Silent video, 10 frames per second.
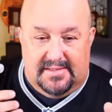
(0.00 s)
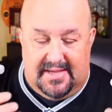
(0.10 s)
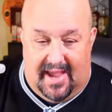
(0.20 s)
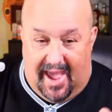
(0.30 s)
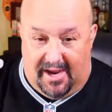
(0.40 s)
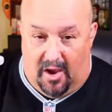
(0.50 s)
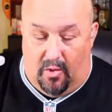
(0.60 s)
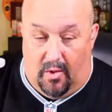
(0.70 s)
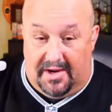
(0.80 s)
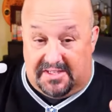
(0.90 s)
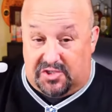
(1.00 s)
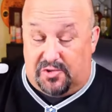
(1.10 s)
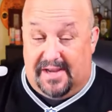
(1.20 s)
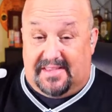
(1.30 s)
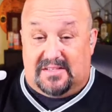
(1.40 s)
Diego wanted to
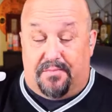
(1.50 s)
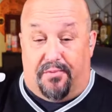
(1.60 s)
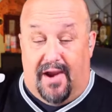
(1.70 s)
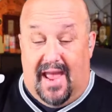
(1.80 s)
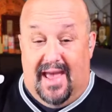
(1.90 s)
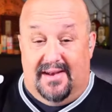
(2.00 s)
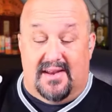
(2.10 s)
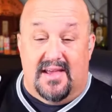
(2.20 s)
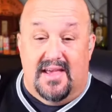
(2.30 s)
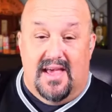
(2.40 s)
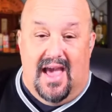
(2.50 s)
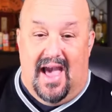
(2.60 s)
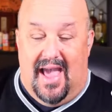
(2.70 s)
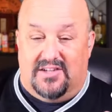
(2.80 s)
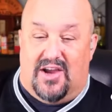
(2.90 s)
create this brand
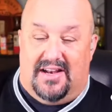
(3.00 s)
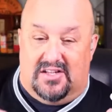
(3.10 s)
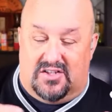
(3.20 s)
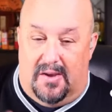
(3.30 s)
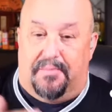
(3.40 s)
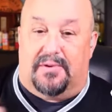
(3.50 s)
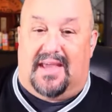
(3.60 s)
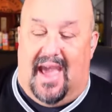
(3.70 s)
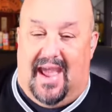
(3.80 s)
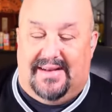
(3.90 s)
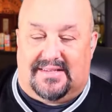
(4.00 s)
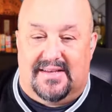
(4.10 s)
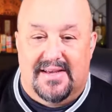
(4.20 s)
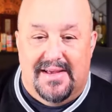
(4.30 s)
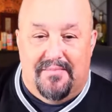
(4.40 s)
and tried to
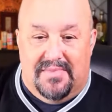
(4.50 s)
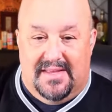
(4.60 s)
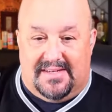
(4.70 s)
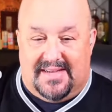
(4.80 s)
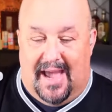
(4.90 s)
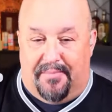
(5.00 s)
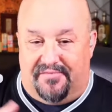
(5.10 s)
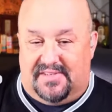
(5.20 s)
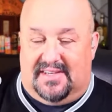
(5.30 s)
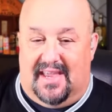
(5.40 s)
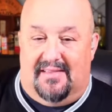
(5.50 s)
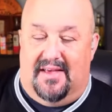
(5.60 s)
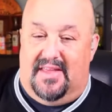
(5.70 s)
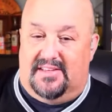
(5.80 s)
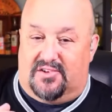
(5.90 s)
duplicate the type of
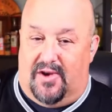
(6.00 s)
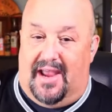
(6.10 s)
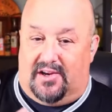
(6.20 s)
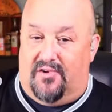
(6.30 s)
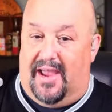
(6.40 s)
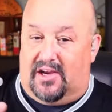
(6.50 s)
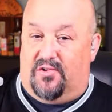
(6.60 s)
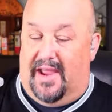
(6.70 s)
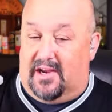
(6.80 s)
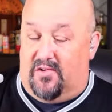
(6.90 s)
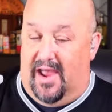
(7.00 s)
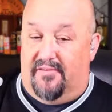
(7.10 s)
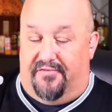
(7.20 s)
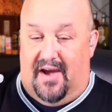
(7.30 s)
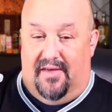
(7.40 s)
tequila that his
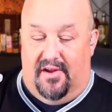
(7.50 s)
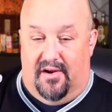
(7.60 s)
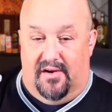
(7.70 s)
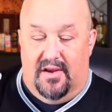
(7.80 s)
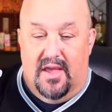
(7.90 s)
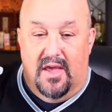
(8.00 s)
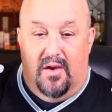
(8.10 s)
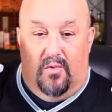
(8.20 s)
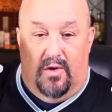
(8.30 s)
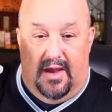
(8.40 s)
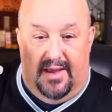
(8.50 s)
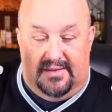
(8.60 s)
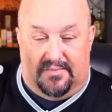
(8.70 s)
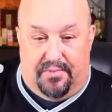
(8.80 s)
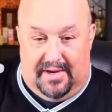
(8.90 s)
great-great-great-grandfather
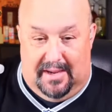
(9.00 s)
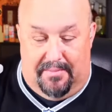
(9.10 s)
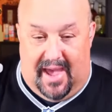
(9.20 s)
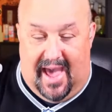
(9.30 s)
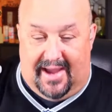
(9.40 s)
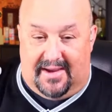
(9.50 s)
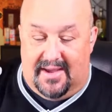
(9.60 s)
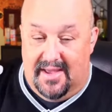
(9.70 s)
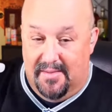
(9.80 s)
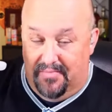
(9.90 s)
was bringing back